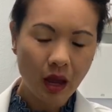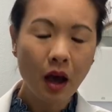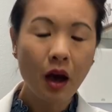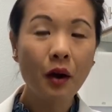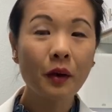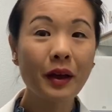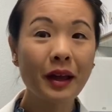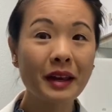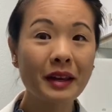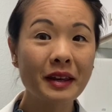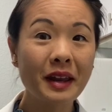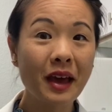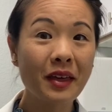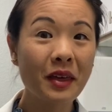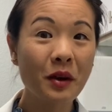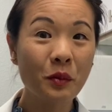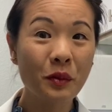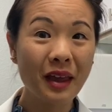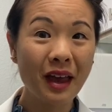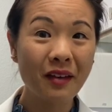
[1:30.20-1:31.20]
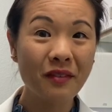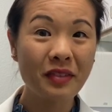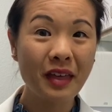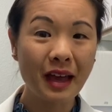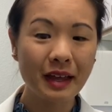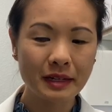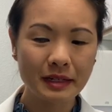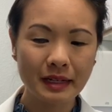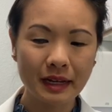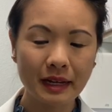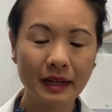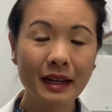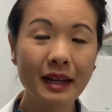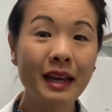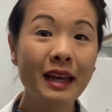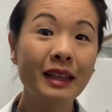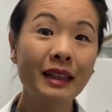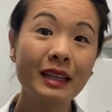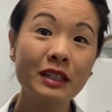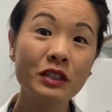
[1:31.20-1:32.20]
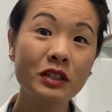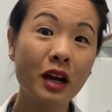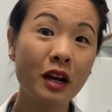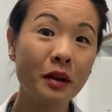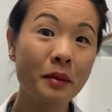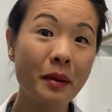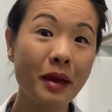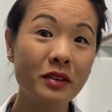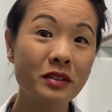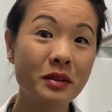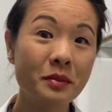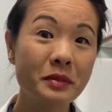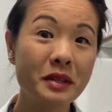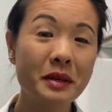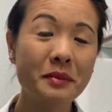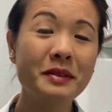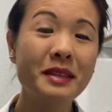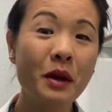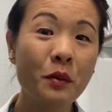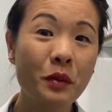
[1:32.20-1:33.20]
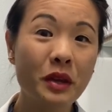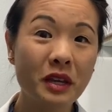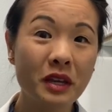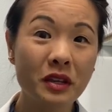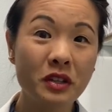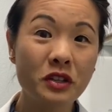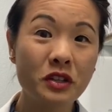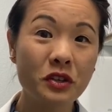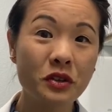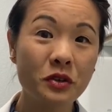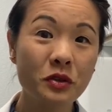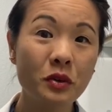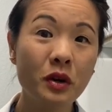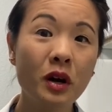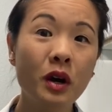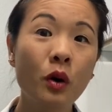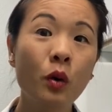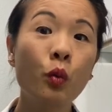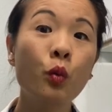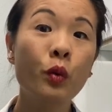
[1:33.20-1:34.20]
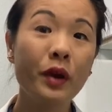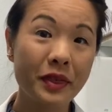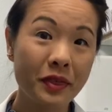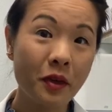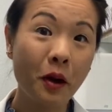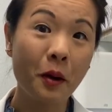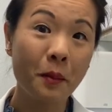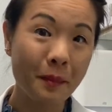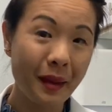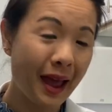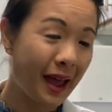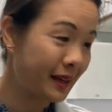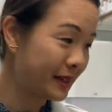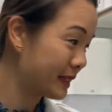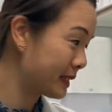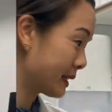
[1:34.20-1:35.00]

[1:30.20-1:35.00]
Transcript: Okay, now that we have that done, let's talk about some tips that we can do with our mask.